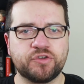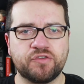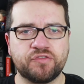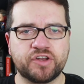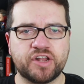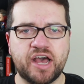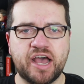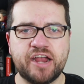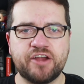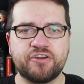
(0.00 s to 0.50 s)
over
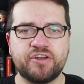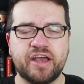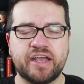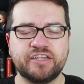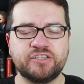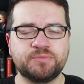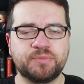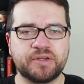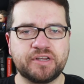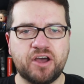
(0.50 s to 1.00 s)
to Iron
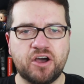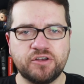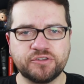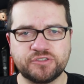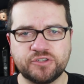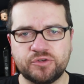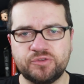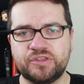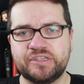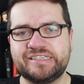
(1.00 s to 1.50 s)
Heights, but
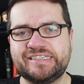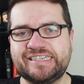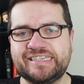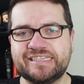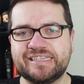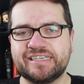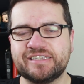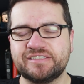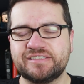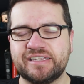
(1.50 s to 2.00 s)
also the
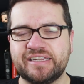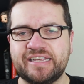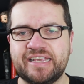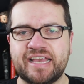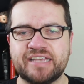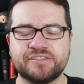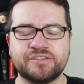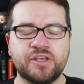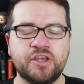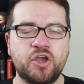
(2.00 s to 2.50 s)
dealings that he
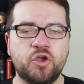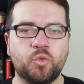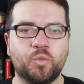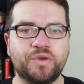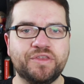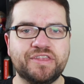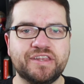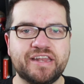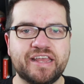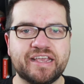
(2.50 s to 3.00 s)
has
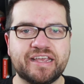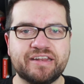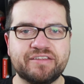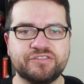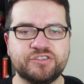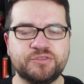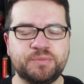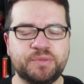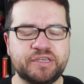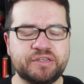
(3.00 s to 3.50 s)
with the
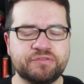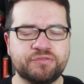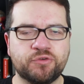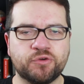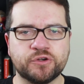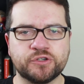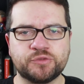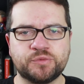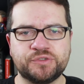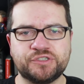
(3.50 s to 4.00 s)
negative speed
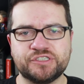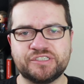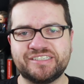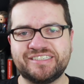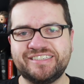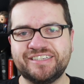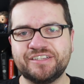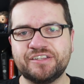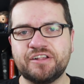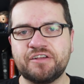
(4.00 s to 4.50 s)
force, which is
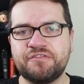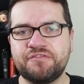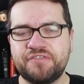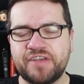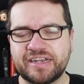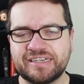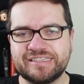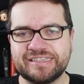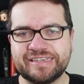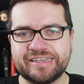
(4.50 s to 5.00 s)
still
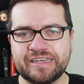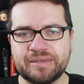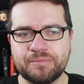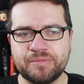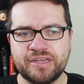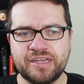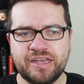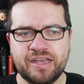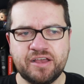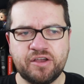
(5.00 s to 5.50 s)
affecting
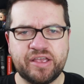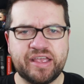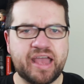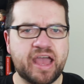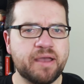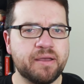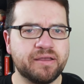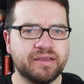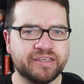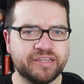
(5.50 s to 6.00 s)
him.
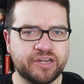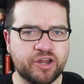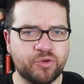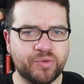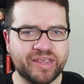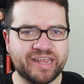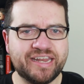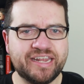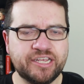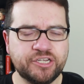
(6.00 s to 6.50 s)
At, uh, you know,
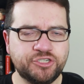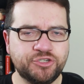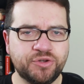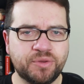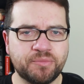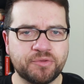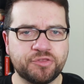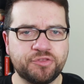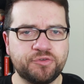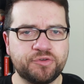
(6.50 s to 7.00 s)
in issue
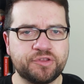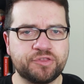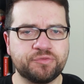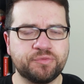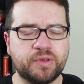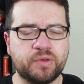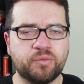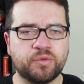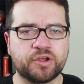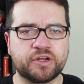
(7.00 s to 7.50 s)
number
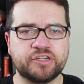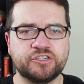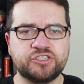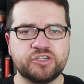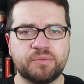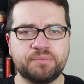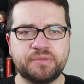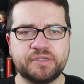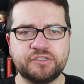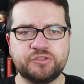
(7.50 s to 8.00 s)
33, we're going to
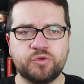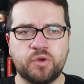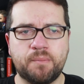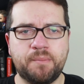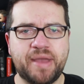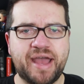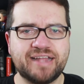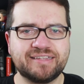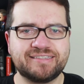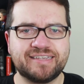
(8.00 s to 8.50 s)
jump into a
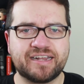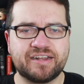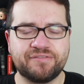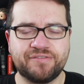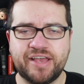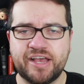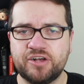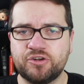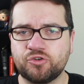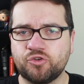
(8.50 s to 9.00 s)
Bats Out of
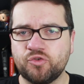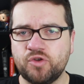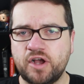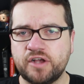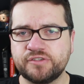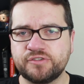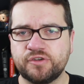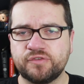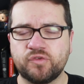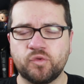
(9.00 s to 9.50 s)
Hell
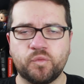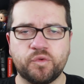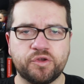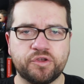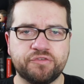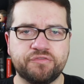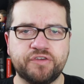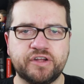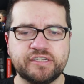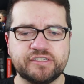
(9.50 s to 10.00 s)
crossover where
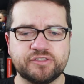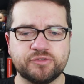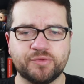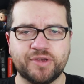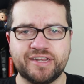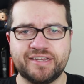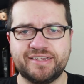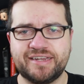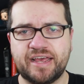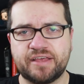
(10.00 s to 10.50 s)
he fights the
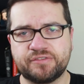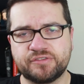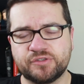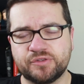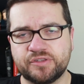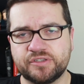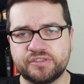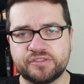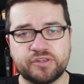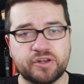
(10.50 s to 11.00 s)
Red Death. So
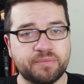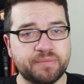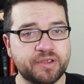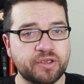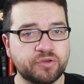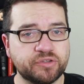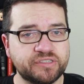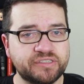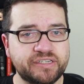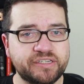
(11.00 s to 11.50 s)
this is going to be
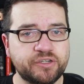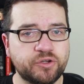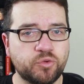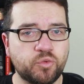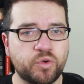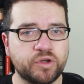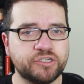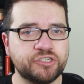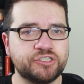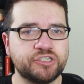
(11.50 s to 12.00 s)
a single
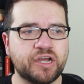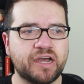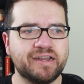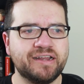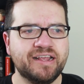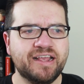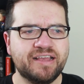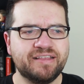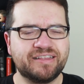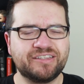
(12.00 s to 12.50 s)
one
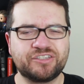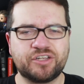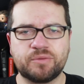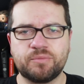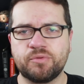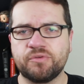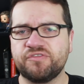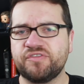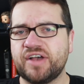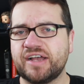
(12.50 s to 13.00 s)
shot that's going
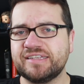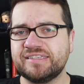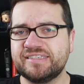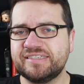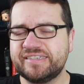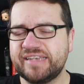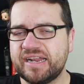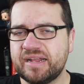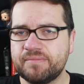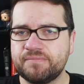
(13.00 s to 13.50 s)
to provide
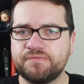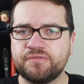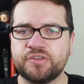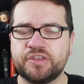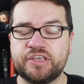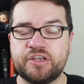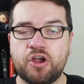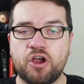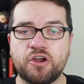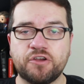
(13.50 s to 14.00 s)
setup for
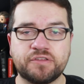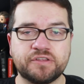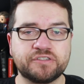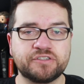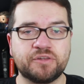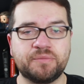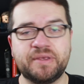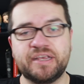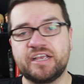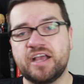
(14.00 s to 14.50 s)
the arc that's
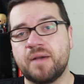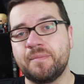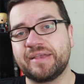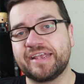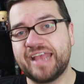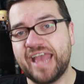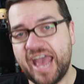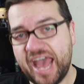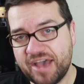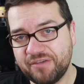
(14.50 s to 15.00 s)
going to be
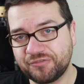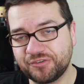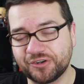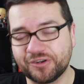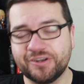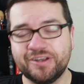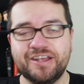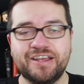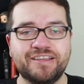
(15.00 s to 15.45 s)
coming after